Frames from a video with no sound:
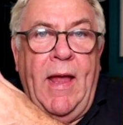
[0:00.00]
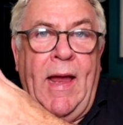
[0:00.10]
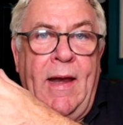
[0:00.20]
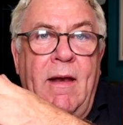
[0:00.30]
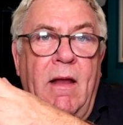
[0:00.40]

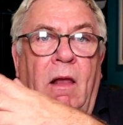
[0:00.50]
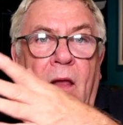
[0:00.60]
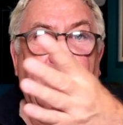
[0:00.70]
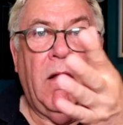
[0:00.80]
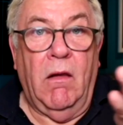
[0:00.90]
in
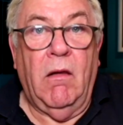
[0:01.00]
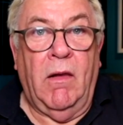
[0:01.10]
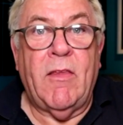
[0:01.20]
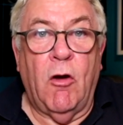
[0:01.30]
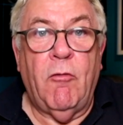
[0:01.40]

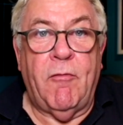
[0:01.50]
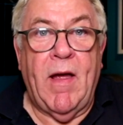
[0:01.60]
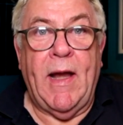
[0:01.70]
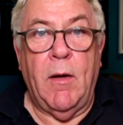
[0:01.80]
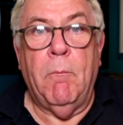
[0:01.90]

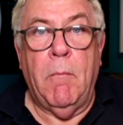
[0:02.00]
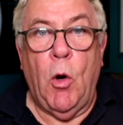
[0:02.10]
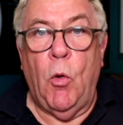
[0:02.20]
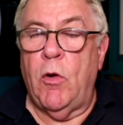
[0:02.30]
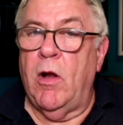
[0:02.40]
lithophane
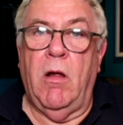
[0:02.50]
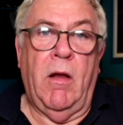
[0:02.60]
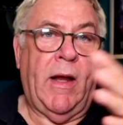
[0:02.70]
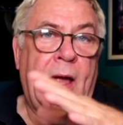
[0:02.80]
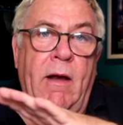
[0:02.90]
mode.
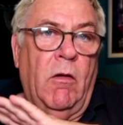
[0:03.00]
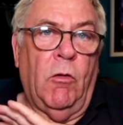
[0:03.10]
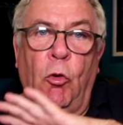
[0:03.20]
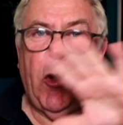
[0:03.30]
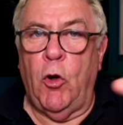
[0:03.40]
Again,
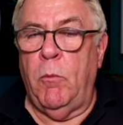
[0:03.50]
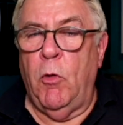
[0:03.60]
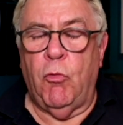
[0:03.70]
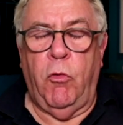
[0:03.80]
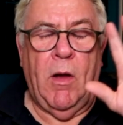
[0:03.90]
look it up.
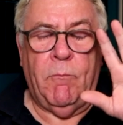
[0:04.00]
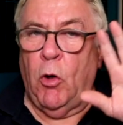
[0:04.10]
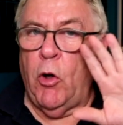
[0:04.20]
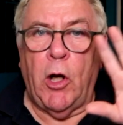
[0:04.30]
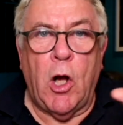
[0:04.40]
I'm
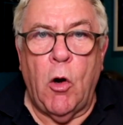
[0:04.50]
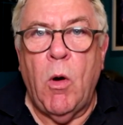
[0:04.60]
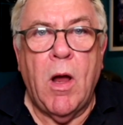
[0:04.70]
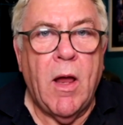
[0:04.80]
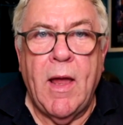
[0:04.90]
not going to
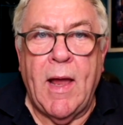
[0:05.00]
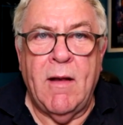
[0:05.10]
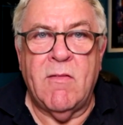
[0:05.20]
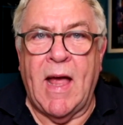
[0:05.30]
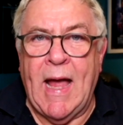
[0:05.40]
go
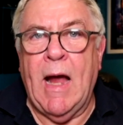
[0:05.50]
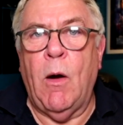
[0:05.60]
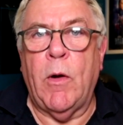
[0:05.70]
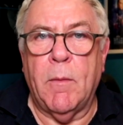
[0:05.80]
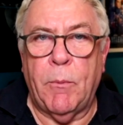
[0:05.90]
into
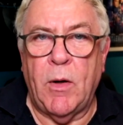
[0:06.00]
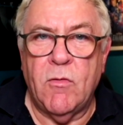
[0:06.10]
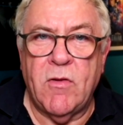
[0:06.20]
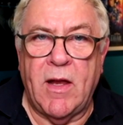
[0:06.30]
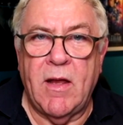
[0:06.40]
how you
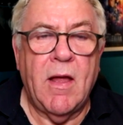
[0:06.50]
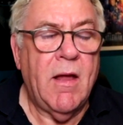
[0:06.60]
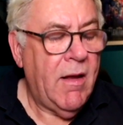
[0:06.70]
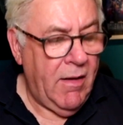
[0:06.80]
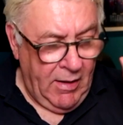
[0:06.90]
print it.
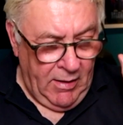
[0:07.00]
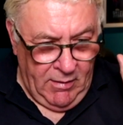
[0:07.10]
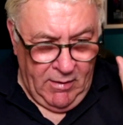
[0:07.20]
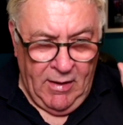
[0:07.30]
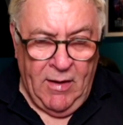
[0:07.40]

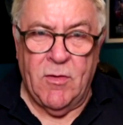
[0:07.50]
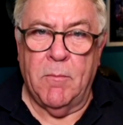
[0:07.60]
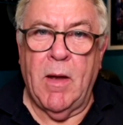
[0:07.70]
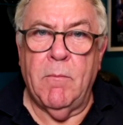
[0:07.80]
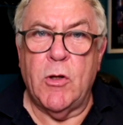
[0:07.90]
As I
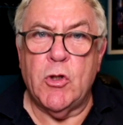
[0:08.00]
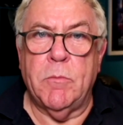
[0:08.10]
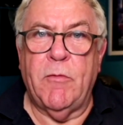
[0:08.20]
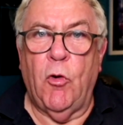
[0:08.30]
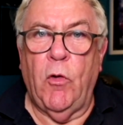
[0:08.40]

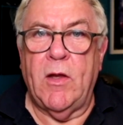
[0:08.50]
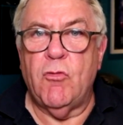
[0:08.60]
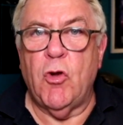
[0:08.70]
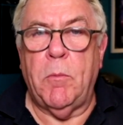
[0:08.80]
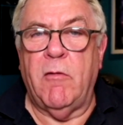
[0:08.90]
mentioned before, these
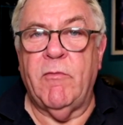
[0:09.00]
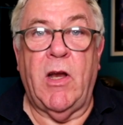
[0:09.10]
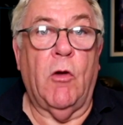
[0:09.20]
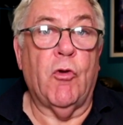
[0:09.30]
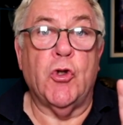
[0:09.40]
2-part
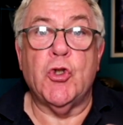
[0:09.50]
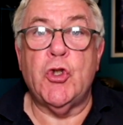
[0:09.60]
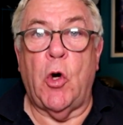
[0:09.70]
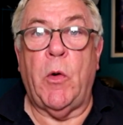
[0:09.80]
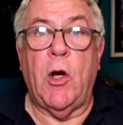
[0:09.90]
videos are just
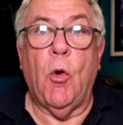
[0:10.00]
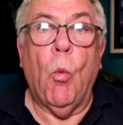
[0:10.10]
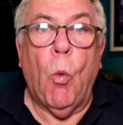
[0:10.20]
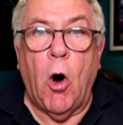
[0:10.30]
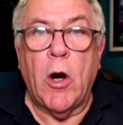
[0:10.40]
showing you
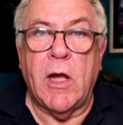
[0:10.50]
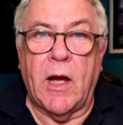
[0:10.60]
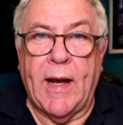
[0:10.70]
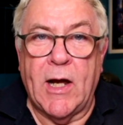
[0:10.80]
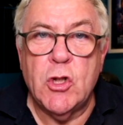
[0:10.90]
what you
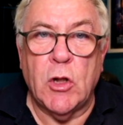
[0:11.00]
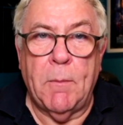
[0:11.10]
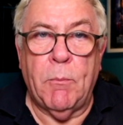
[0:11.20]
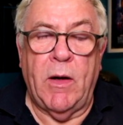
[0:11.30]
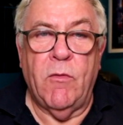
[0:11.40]
can actually
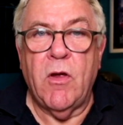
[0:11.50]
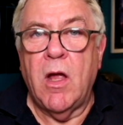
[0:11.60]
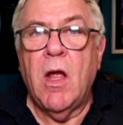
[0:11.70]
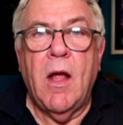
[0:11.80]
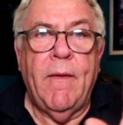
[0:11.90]
print.
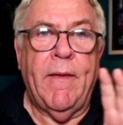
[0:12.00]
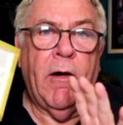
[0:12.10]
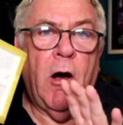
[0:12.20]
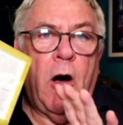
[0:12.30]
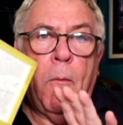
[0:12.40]

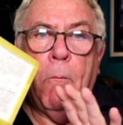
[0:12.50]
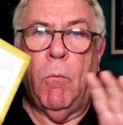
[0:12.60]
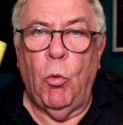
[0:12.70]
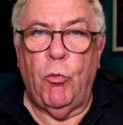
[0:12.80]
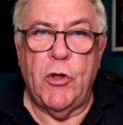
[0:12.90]
There are a
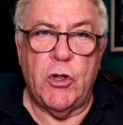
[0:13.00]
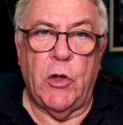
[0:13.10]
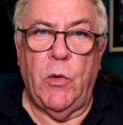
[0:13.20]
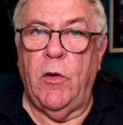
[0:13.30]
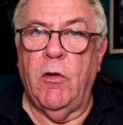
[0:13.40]

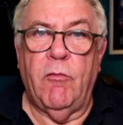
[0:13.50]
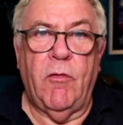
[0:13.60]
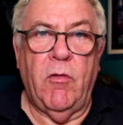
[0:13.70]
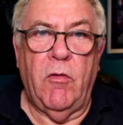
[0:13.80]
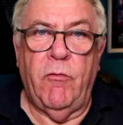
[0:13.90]
multitude of
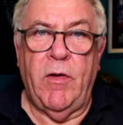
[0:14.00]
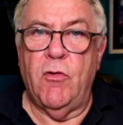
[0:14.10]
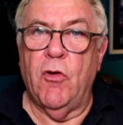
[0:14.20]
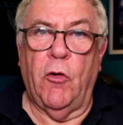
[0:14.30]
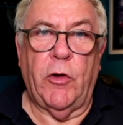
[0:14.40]

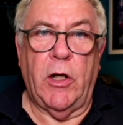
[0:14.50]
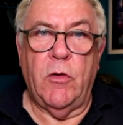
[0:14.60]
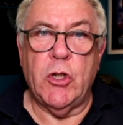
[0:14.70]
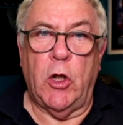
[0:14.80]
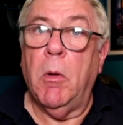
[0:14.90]
vids on
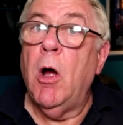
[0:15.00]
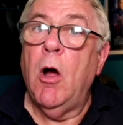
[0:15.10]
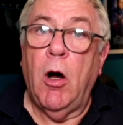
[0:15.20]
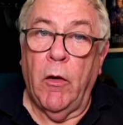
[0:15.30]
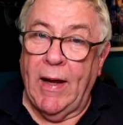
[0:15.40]
YouTube
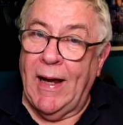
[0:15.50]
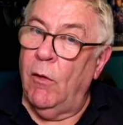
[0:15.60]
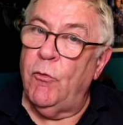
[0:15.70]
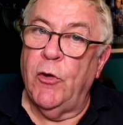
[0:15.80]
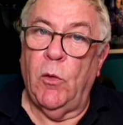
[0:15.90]
on
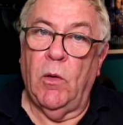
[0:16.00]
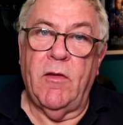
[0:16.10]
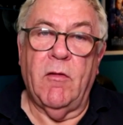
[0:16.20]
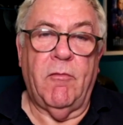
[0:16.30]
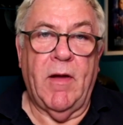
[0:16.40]
how to do
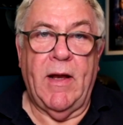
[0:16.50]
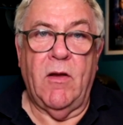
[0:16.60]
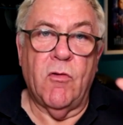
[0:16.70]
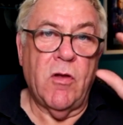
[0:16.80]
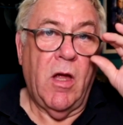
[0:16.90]

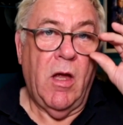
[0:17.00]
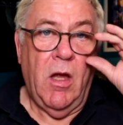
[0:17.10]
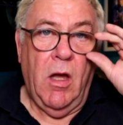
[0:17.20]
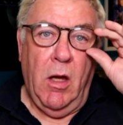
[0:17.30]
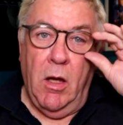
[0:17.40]
lithophanes,
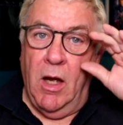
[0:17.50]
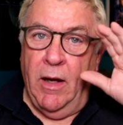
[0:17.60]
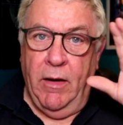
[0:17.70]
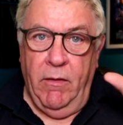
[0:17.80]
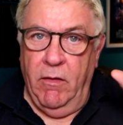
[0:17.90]

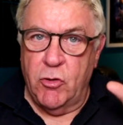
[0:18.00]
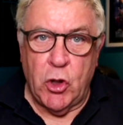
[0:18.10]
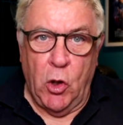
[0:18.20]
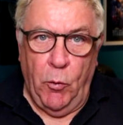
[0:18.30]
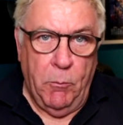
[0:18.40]
and
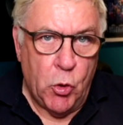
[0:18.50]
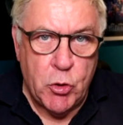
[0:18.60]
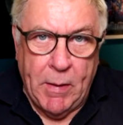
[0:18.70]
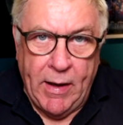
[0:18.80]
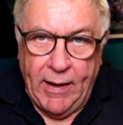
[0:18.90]
shown
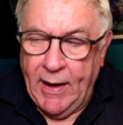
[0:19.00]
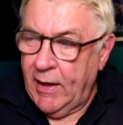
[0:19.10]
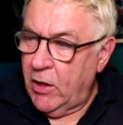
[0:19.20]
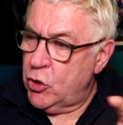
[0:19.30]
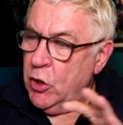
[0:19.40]
much better than I
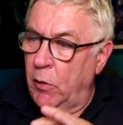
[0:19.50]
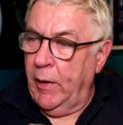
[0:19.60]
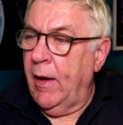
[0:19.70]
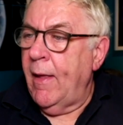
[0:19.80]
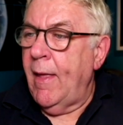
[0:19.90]
could show
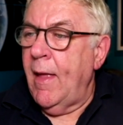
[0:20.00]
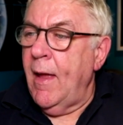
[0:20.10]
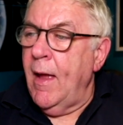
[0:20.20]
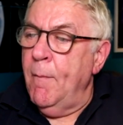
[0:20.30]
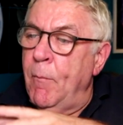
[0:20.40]
you.
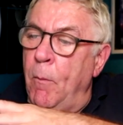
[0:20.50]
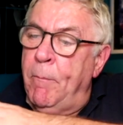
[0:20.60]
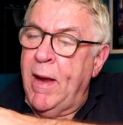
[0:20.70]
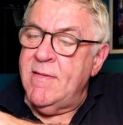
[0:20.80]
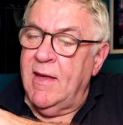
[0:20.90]
But
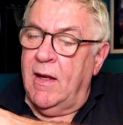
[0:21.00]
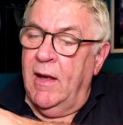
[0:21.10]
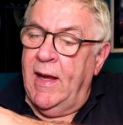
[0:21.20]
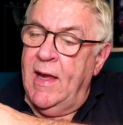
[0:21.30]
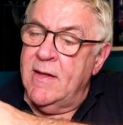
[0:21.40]

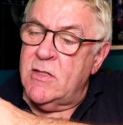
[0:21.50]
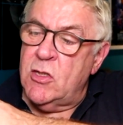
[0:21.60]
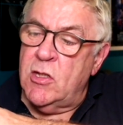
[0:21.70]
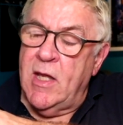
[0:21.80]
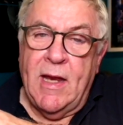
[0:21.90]
basically,
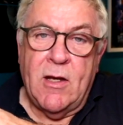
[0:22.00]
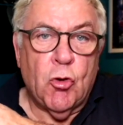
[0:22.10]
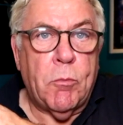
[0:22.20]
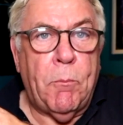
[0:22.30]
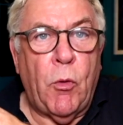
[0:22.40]
it
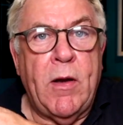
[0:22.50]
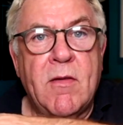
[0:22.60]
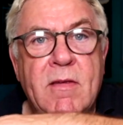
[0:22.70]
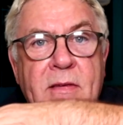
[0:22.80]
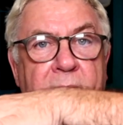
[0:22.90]
just
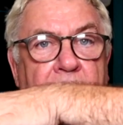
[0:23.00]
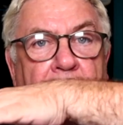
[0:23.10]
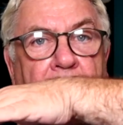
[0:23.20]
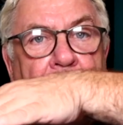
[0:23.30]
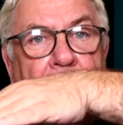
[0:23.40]
prints
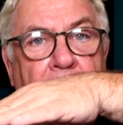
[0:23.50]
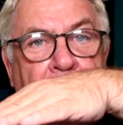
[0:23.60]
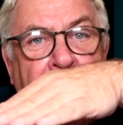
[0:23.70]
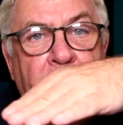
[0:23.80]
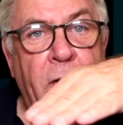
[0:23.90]

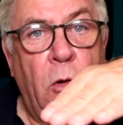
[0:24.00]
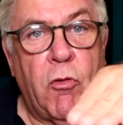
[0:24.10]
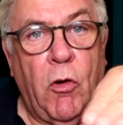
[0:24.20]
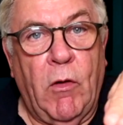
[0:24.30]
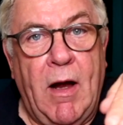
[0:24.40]
that
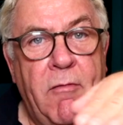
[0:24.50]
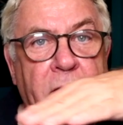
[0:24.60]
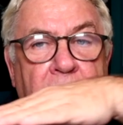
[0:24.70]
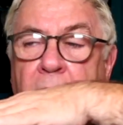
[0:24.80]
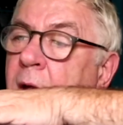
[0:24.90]
photograph